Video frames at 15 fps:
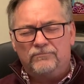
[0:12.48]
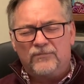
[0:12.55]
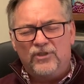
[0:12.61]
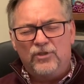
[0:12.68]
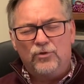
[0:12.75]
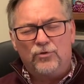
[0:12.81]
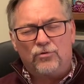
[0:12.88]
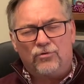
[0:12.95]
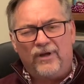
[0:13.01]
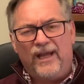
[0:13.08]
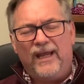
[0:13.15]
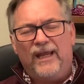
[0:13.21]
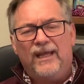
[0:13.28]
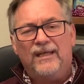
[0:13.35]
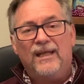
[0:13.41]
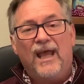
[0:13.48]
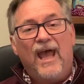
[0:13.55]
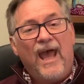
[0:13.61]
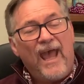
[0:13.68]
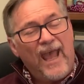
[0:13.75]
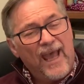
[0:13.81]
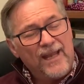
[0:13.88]
Ukraine
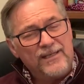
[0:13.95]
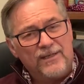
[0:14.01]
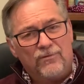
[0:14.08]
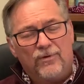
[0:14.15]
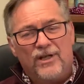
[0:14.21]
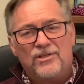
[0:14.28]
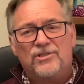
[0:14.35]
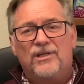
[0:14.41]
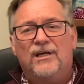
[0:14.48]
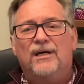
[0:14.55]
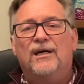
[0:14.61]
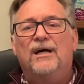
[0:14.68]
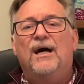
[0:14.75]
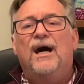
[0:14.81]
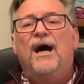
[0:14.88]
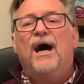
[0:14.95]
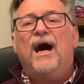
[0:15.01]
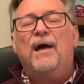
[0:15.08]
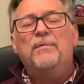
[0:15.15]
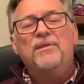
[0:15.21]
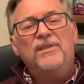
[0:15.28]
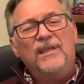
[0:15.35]
and in Russia,
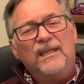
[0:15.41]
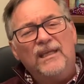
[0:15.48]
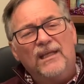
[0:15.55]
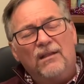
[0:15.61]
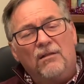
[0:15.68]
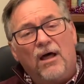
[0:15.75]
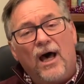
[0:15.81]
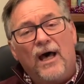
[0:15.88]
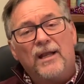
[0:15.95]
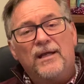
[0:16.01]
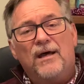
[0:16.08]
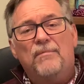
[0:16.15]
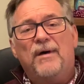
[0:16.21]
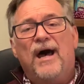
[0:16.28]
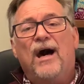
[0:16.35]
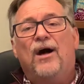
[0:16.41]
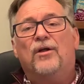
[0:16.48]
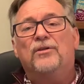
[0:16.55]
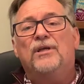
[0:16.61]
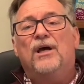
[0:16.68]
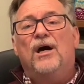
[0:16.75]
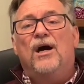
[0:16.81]
I've been thinking a lot
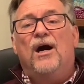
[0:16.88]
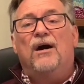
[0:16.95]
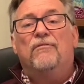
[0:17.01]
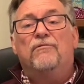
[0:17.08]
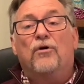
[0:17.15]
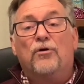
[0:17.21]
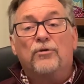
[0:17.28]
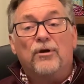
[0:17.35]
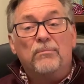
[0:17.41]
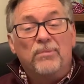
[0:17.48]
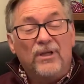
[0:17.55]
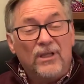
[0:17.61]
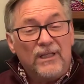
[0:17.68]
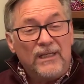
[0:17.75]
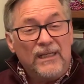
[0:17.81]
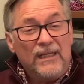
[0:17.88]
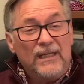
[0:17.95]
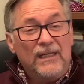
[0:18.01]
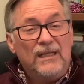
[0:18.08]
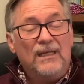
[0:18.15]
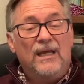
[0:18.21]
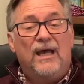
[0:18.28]
about a
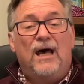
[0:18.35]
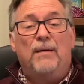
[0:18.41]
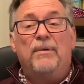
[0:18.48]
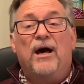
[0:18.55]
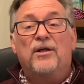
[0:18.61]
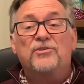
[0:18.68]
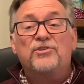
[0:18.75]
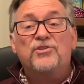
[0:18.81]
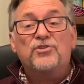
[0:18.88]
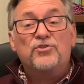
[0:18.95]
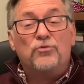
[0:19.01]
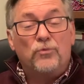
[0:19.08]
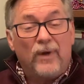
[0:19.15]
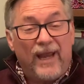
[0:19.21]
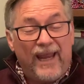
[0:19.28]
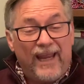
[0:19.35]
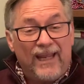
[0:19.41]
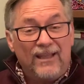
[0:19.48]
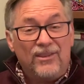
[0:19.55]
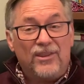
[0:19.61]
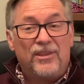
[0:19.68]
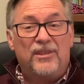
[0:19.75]
vulnerability, about
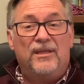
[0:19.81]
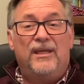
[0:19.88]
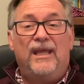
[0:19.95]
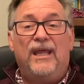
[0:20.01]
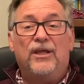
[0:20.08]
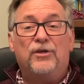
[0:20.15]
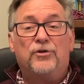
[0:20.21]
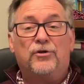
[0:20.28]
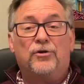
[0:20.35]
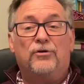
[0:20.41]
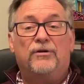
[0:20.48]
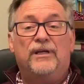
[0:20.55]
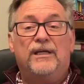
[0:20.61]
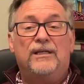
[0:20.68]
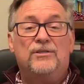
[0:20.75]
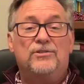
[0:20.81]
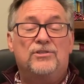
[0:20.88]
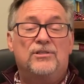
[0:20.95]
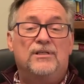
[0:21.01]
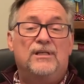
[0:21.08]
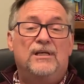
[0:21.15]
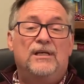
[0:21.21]
strength and
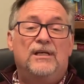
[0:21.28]
courage.